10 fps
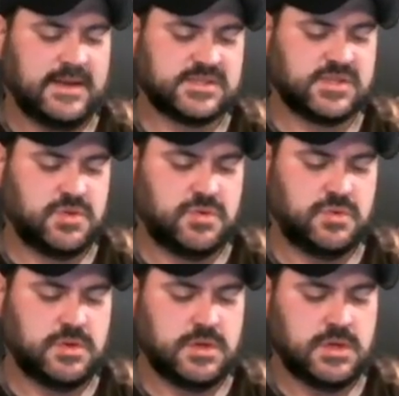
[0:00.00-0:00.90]
to
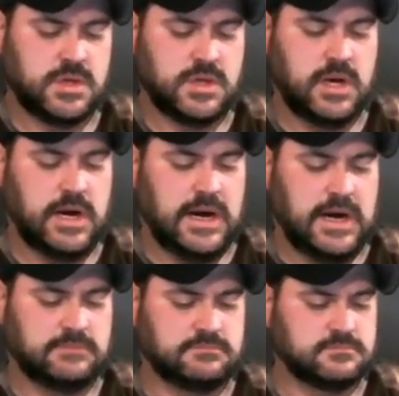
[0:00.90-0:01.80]

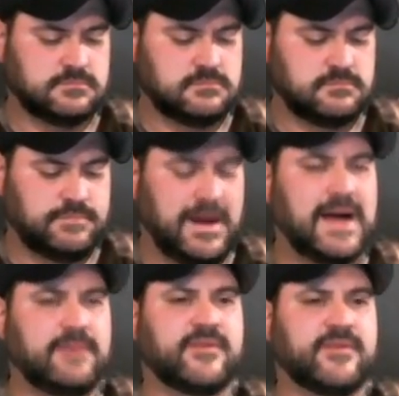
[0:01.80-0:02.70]
buy
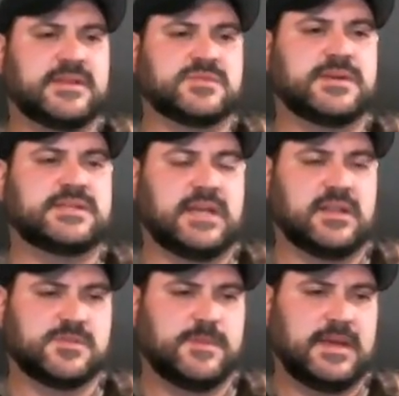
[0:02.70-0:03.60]
them from his
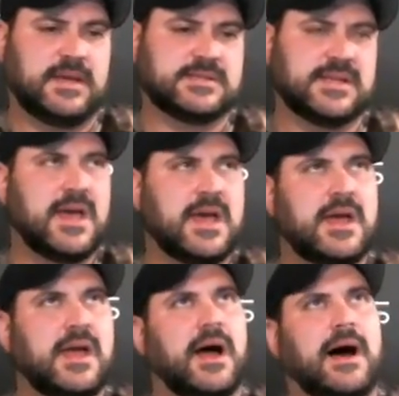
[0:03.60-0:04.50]
resellers because
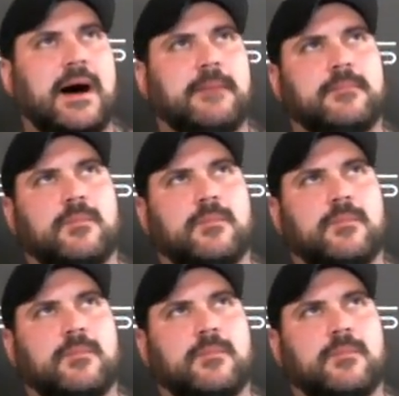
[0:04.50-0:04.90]
when